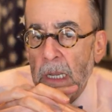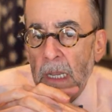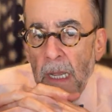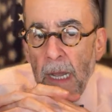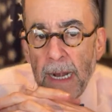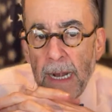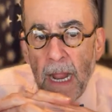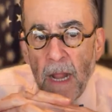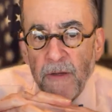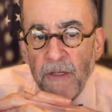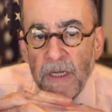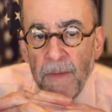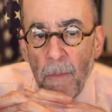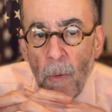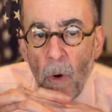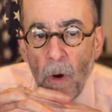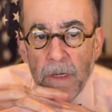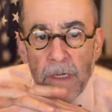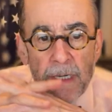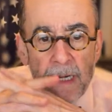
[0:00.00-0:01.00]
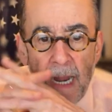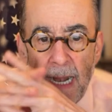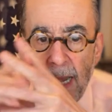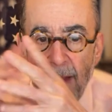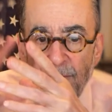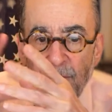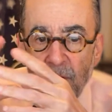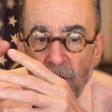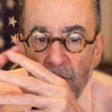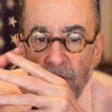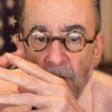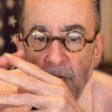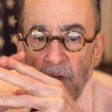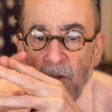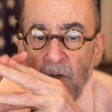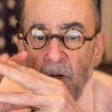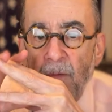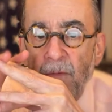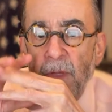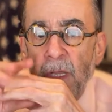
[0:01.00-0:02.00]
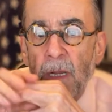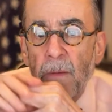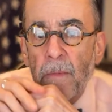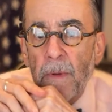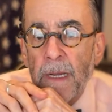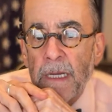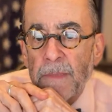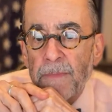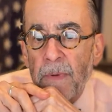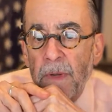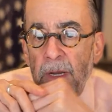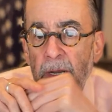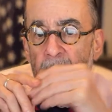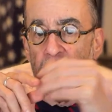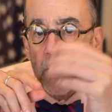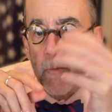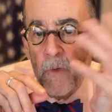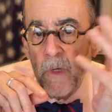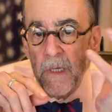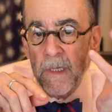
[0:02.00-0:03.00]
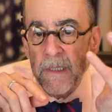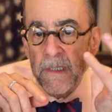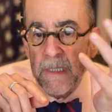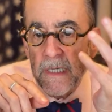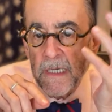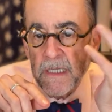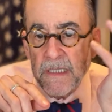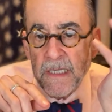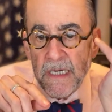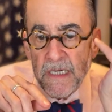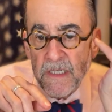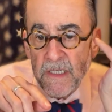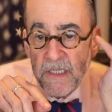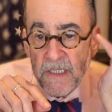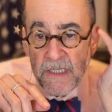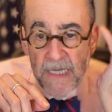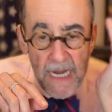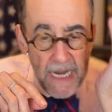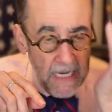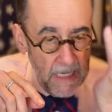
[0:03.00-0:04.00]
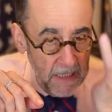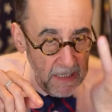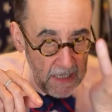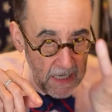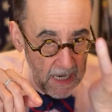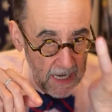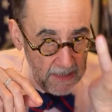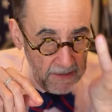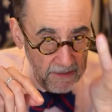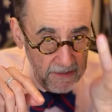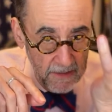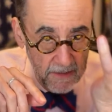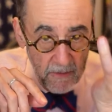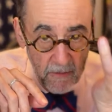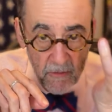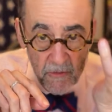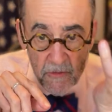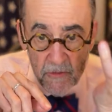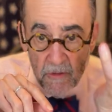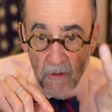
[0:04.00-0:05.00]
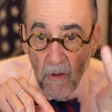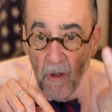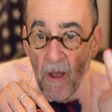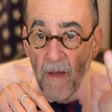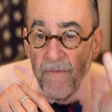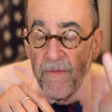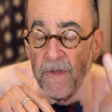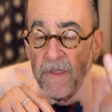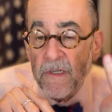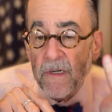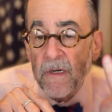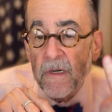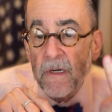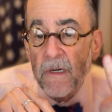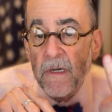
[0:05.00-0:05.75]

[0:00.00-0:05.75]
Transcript: announced uh, the board did not have jurisdiction over the complaints because Willis is a state constitutional officer